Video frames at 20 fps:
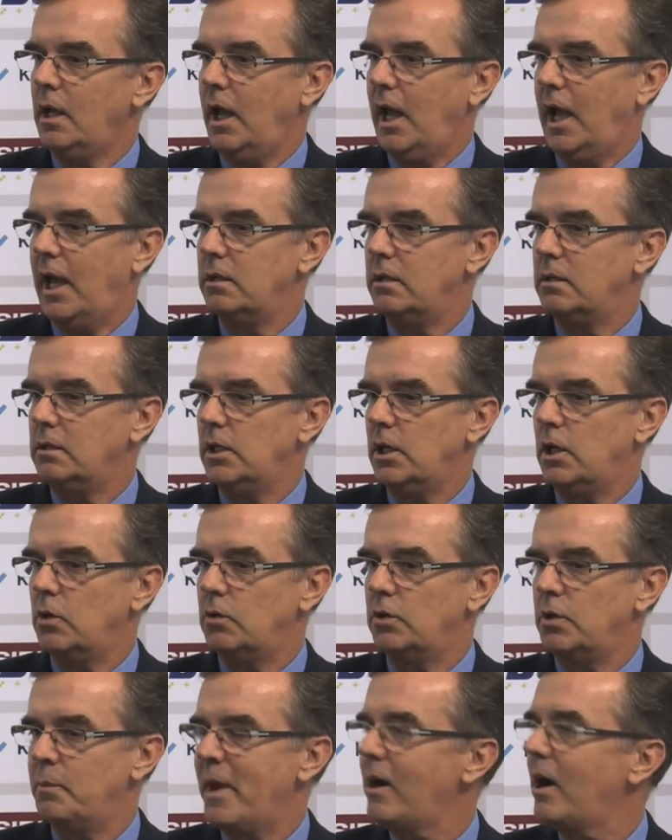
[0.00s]
And
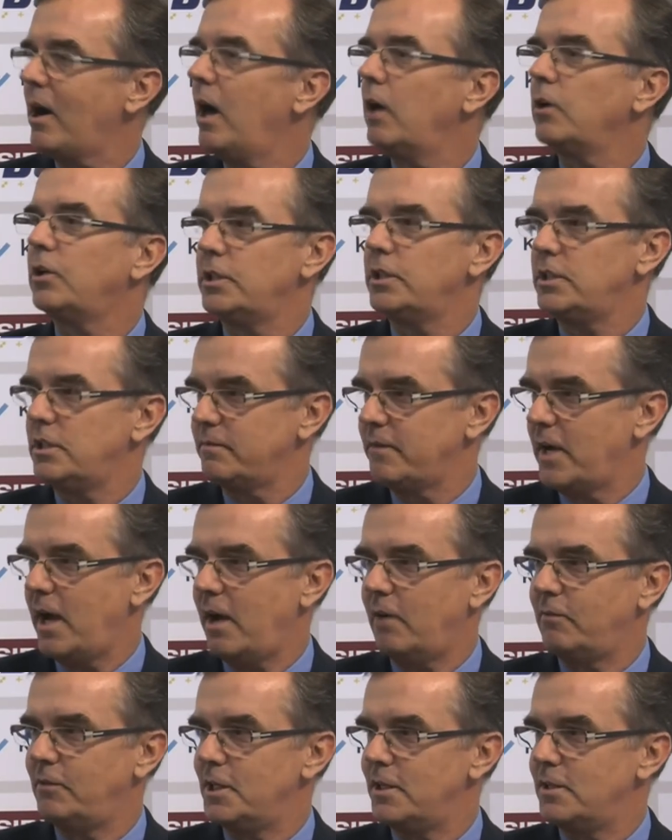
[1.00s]
no matter how good your
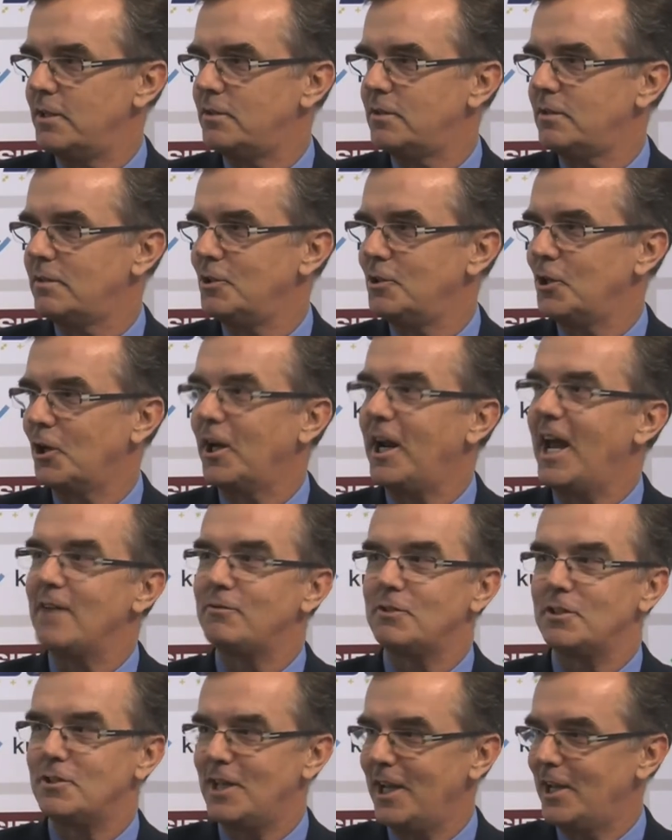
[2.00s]
valve is, you're going to
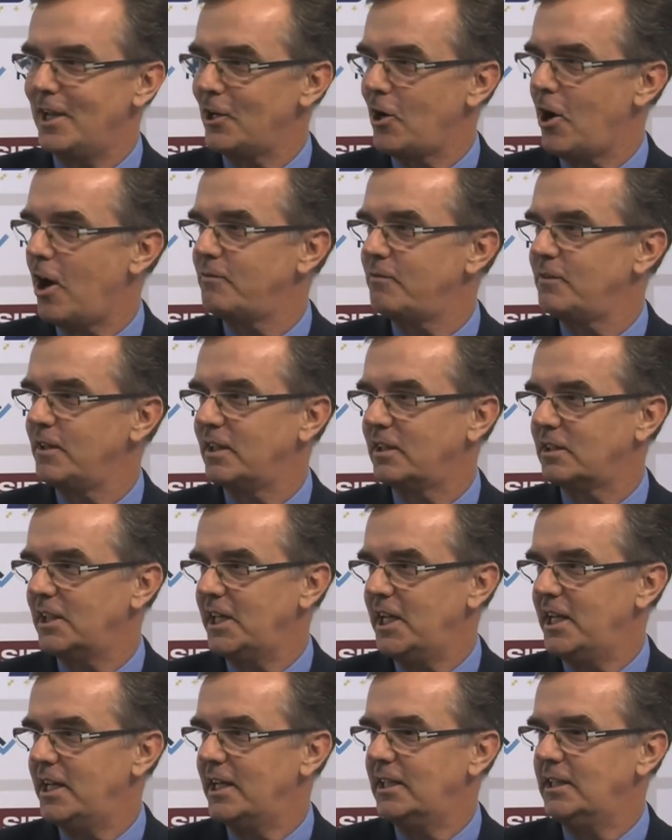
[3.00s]
have to take it off and
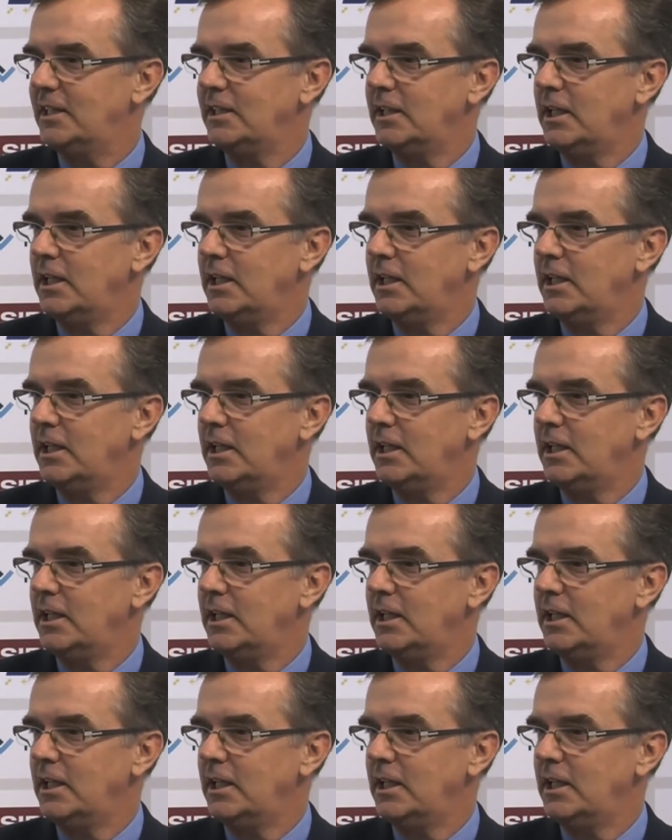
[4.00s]
clean it.